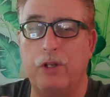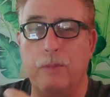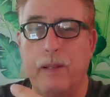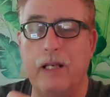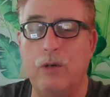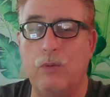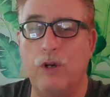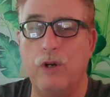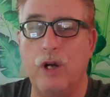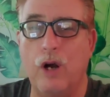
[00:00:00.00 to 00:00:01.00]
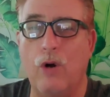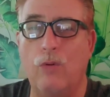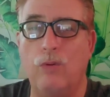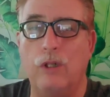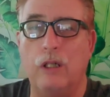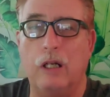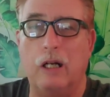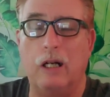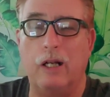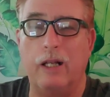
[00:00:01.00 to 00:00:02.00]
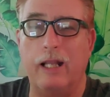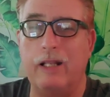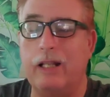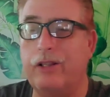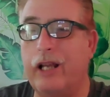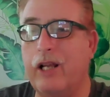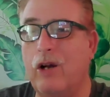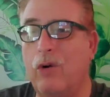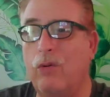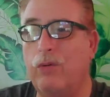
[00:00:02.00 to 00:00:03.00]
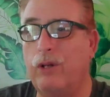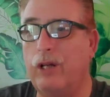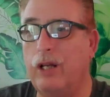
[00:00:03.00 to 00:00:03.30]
depending on where you go. And if they go,